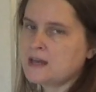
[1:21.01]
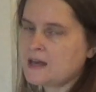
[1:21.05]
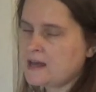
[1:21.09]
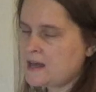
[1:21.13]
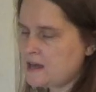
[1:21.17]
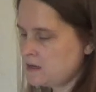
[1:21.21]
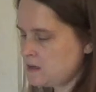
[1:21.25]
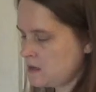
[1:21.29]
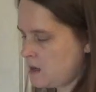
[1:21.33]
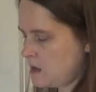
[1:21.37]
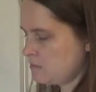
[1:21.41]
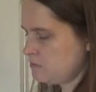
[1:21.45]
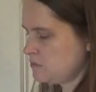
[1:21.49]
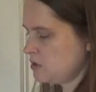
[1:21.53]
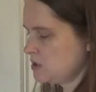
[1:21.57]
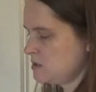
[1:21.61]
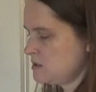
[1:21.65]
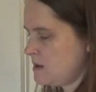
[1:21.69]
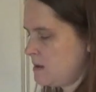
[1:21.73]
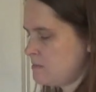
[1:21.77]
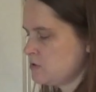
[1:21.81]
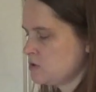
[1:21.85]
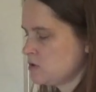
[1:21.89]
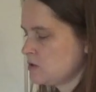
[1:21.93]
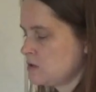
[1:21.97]
that, I'm
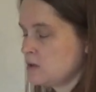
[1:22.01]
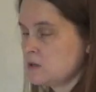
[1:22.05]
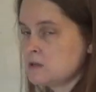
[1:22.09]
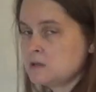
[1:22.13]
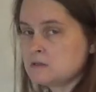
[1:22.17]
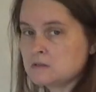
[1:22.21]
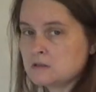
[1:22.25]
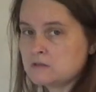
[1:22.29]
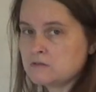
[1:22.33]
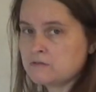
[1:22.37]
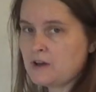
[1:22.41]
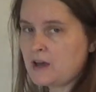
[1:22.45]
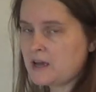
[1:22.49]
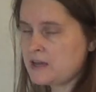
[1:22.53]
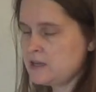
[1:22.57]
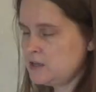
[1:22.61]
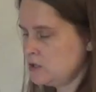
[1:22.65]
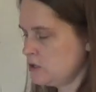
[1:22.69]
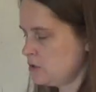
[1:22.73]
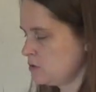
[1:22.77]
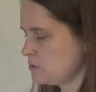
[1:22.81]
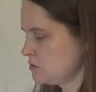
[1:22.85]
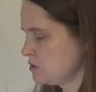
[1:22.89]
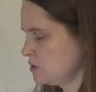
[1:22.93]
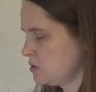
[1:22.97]
just going to invite
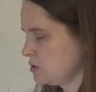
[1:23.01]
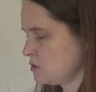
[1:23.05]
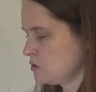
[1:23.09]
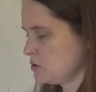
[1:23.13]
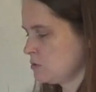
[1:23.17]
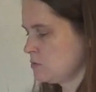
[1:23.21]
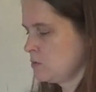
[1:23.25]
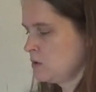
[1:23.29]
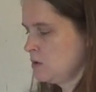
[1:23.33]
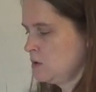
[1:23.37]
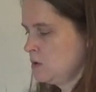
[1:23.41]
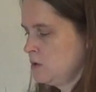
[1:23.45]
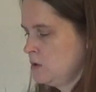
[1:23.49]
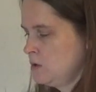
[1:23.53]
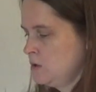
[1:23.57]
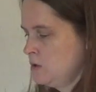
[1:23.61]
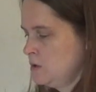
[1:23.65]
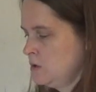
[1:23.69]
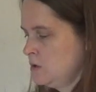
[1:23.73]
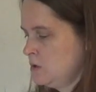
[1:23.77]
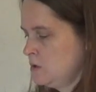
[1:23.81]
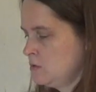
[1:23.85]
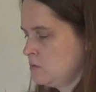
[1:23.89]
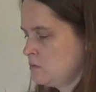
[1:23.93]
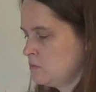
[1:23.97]
you to
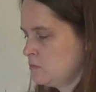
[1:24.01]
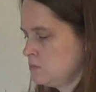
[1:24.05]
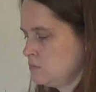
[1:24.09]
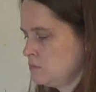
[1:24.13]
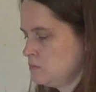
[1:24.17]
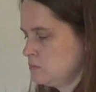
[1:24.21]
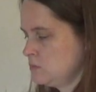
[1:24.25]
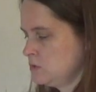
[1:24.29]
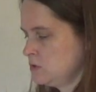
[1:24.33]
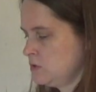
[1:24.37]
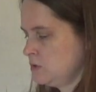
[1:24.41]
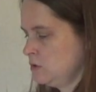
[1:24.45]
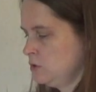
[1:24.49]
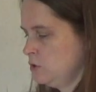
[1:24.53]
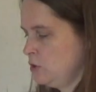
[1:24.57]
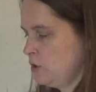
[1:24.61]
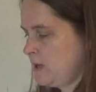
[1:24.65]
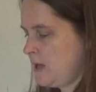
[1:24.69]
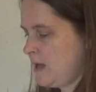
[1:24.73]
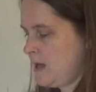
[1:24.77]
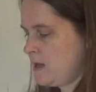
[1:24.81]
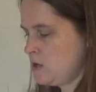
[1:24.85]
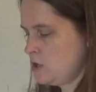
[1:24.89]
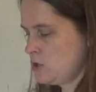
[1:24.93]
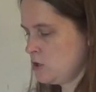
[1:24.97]

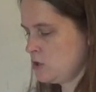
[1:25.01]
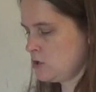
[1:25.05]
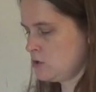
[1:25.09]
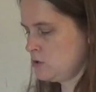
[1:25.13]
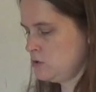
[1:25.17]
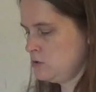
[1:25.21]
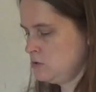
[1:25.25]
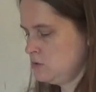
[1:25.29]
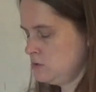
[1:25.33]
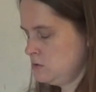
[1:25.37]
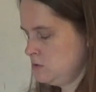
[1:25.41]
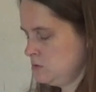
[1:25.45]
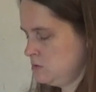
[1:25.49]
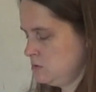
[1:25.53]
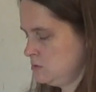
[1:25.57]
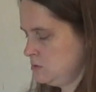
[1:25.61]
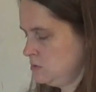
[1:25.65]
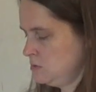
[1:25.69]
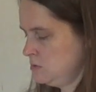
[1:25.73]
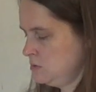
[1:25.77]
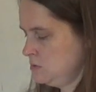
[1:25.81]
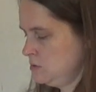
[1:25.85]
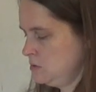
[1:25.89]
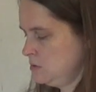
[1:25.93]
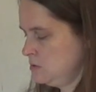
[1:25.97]
look at your
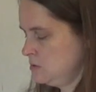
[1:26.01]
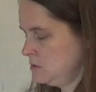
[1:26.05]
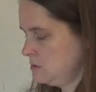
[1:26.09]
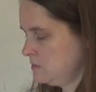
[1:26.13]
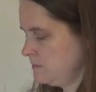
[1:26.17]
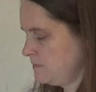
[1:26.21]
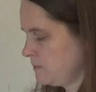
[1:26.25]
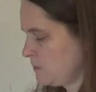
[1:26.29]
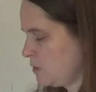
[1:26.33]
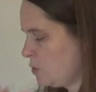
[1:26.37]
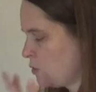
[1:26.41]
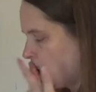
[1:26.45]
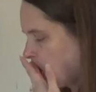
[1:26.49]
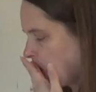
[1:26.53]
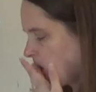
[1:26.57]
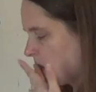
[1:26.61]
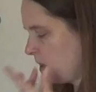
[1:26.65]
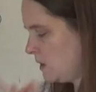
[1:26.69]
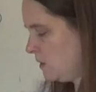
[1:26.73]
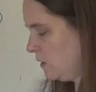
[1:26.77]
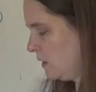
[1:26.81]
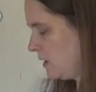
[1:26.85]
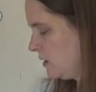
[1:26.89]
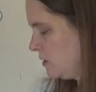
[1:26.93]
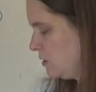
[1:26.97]
core
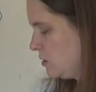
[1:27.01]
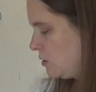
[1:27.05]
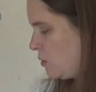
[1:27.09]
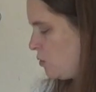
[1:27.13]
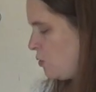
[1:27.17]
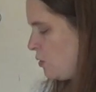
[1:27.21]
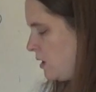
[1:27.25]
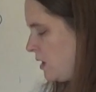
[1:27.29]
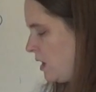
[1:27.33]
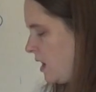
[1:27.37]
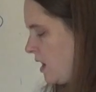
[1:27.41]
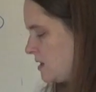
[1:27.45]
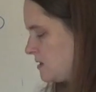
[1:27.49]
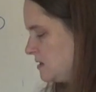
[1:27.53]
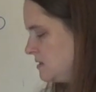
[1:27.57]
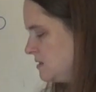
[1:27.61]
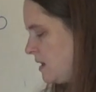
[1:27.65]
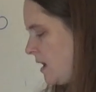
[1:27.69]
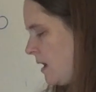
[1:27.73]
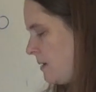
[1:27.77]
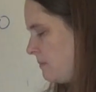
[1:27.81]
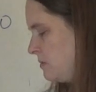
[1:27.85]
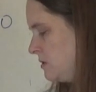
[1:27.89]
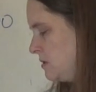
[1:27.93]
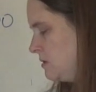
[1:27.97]

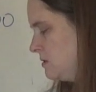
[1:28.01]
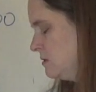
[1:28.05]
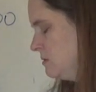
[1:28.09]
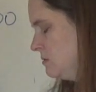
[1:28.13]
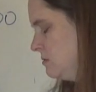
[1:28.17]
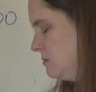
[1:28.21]
concept,